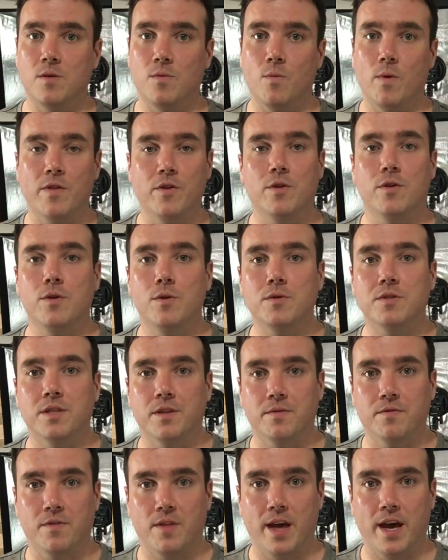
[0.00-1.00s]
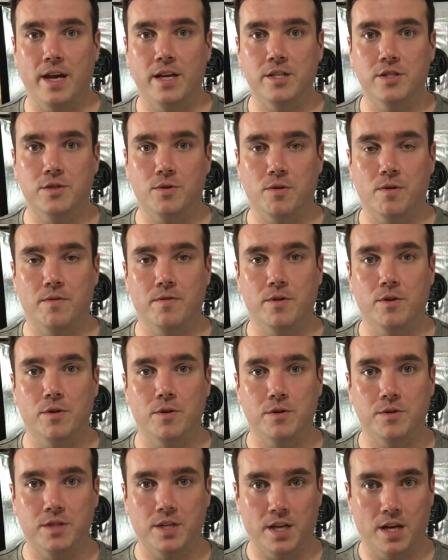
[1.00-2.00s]
whether you're using flash or if you're
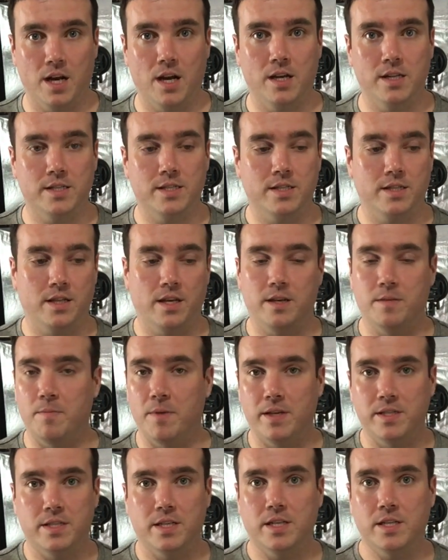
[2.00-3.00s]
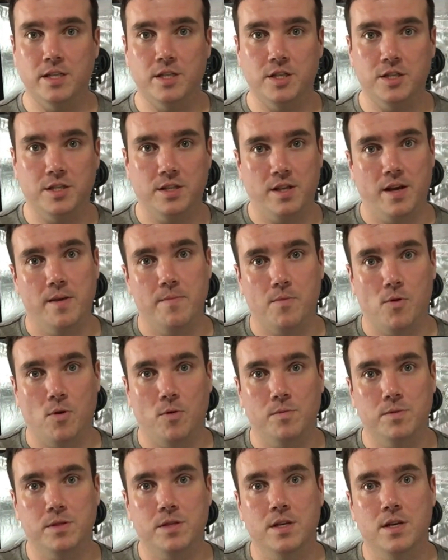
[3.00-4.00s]
using constant light, basically just light
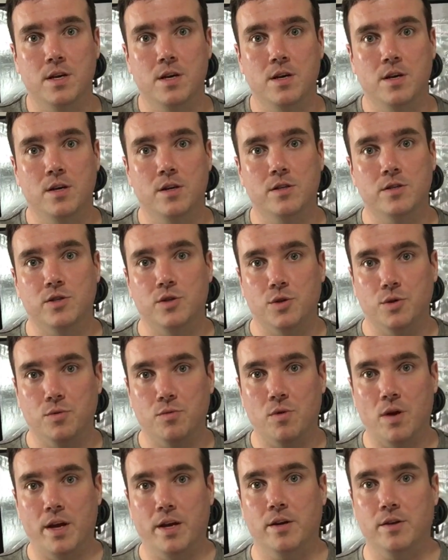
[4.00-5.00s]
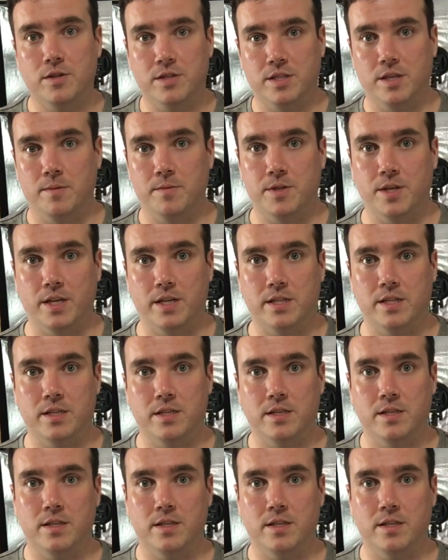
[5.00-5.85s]
bulbs to light your subject,